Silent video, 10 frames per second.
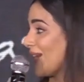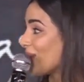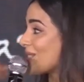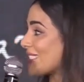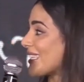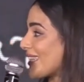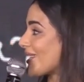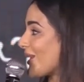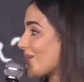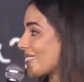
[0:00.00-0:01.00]
Announcing
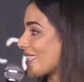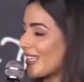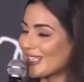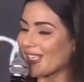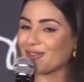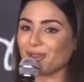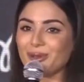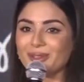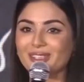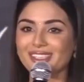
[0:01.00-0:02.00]
and announcing and
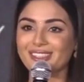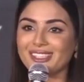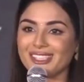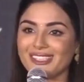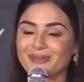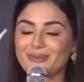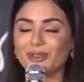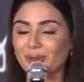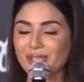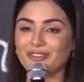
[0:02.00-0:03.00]
Davlo, you know, they're
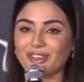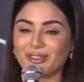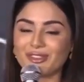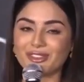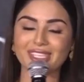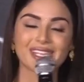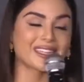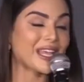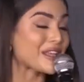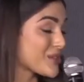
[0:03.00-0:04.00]
looking forward for that.
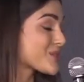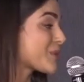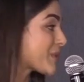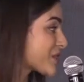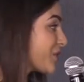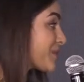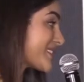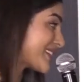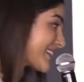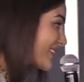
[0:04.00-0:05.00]
And thank you so much for
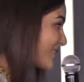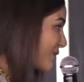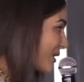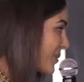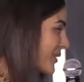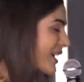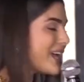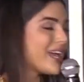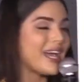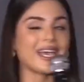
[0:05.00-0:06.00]
presenting this film.
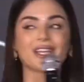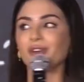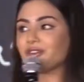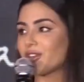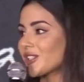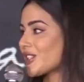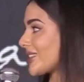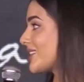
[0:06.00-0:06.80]
And of course